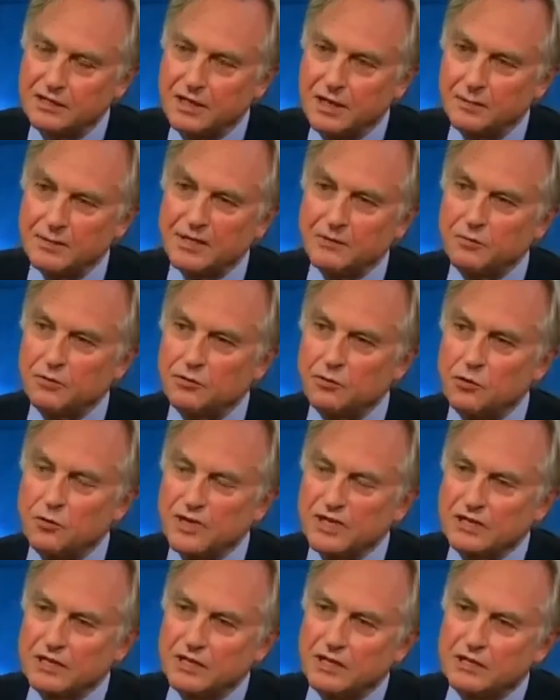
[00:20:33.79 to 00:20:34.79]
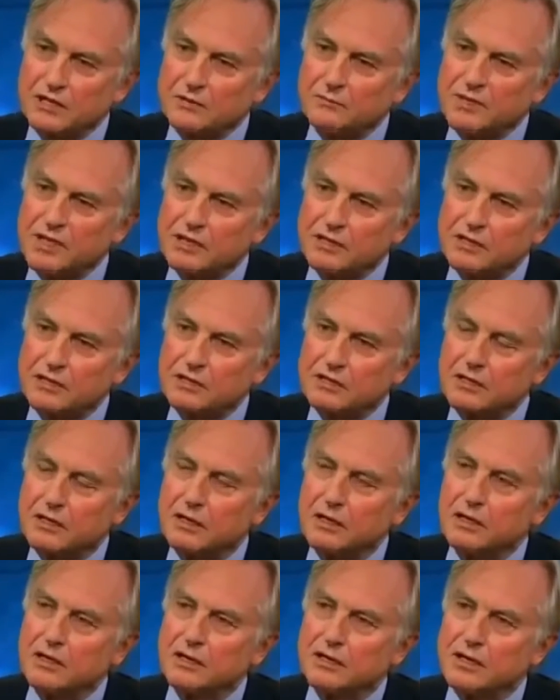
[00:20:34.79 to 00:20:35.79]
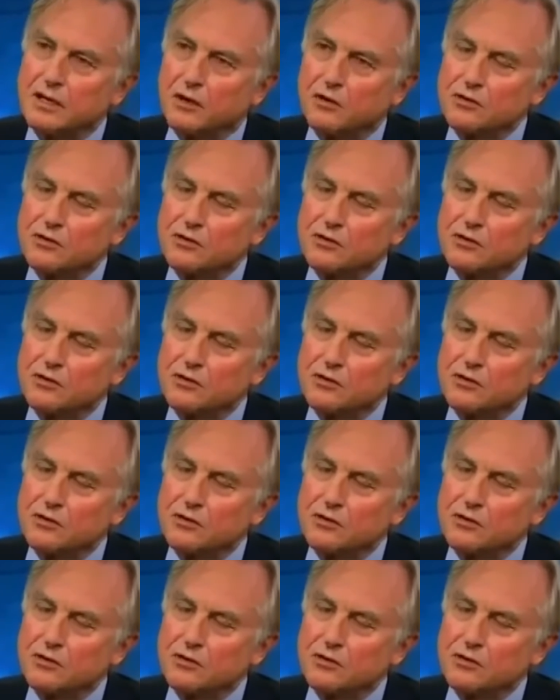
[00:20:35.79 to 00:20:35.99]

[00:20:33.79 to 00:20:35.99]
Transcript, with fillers: I mean, it was always clear to me that the